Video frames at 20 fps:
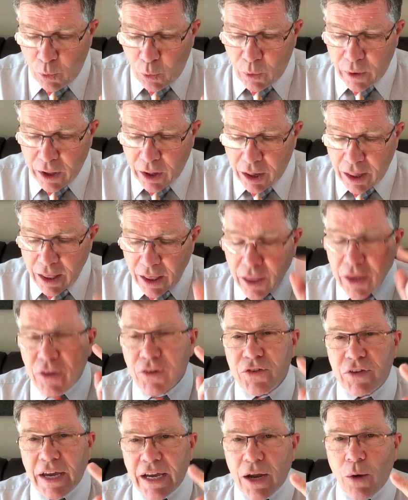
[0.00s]
will,
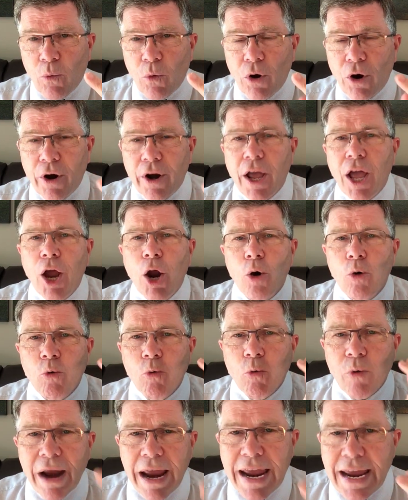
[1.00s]
second word,
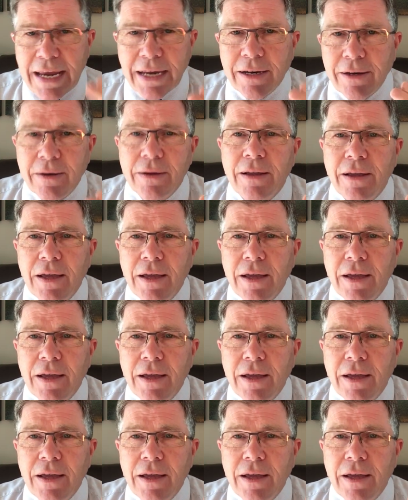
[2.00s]
reign.